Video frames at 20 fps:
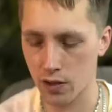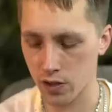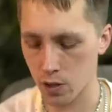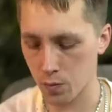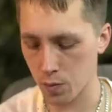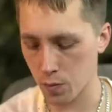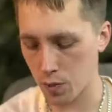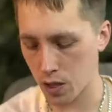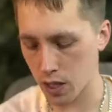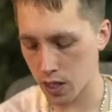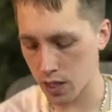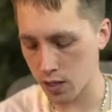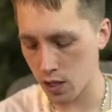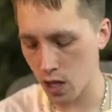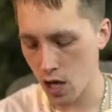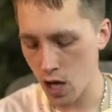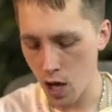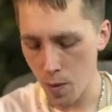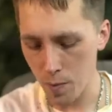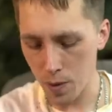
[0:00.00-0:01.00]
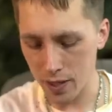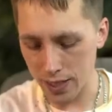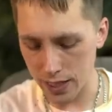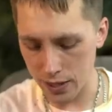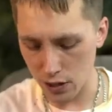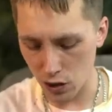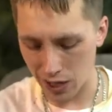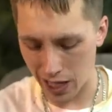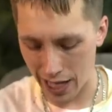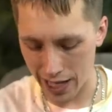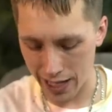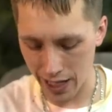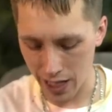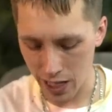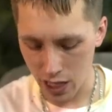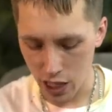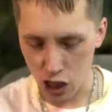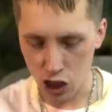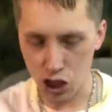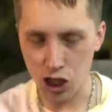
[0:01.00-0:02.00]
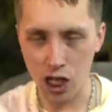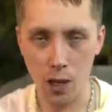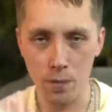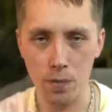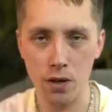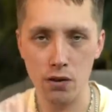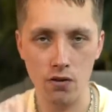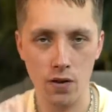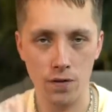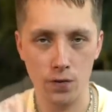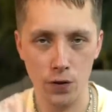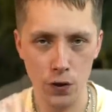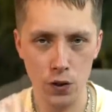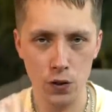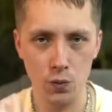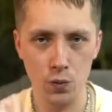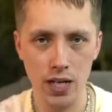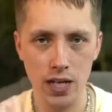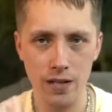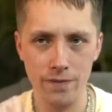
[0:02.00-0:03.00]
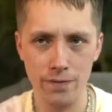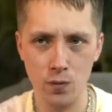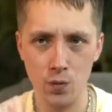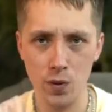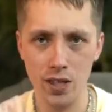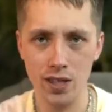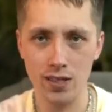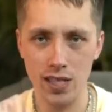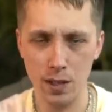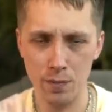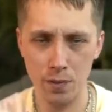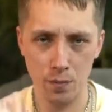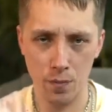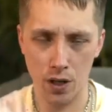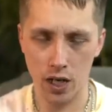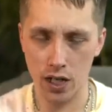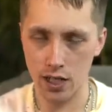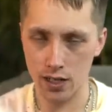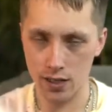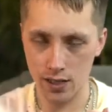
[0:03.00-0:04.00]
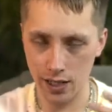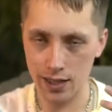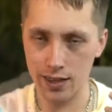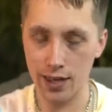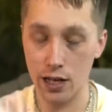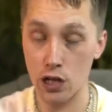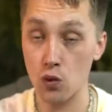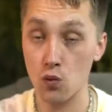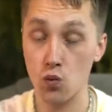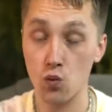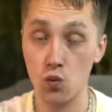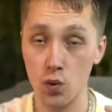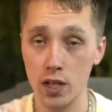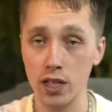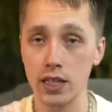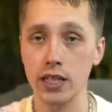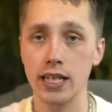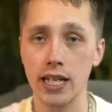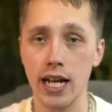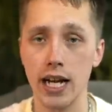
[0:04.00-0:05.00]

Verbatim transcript: have zipper pockets. But these are like Champion Reverse Weave with zipper pockets. Like they're really